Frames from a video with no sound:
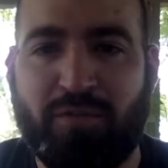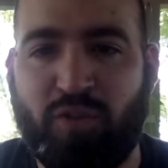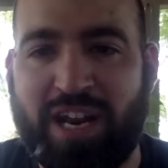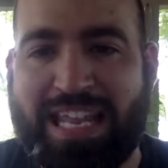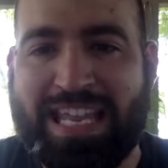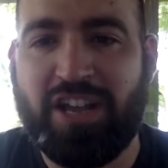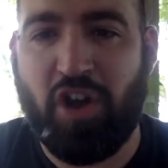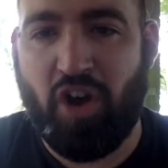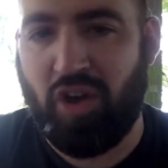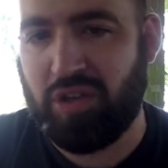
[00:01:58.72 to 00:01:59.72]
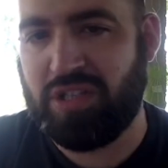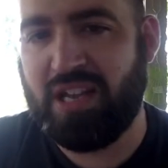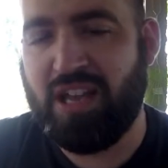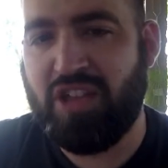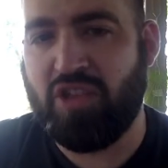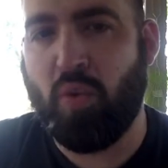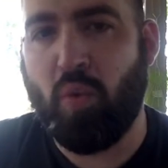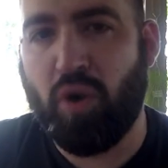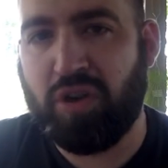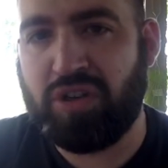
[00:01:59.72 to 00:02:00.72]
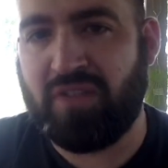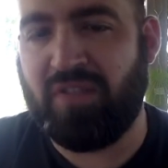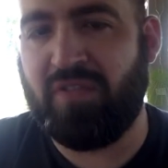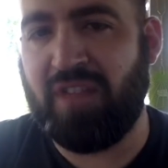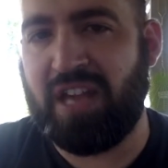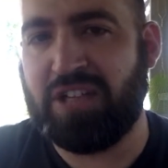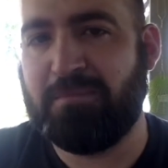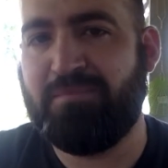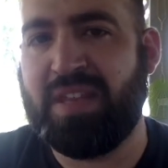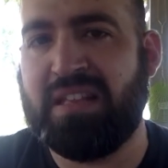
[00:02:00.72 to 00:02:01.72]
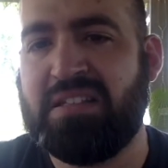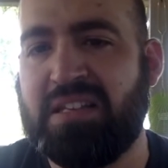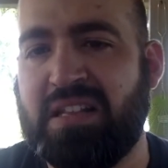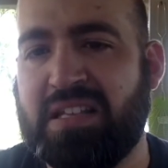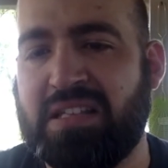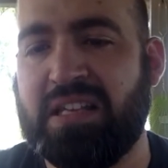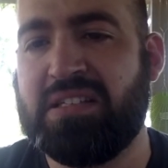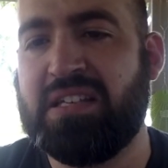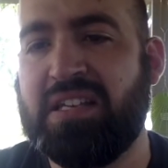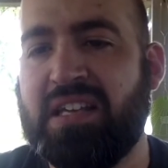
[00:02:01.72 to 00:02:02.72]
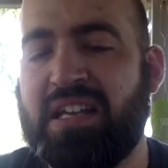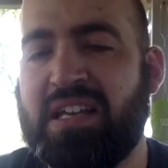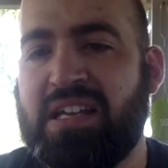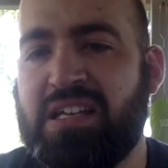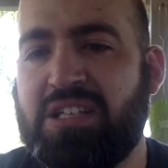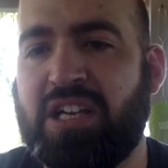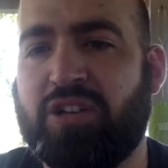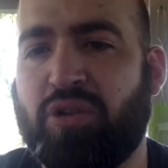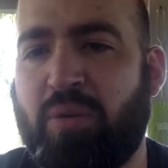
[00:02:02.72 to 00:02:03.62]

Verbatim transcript: of what he calls the works of the flesh. Listen to this list sexual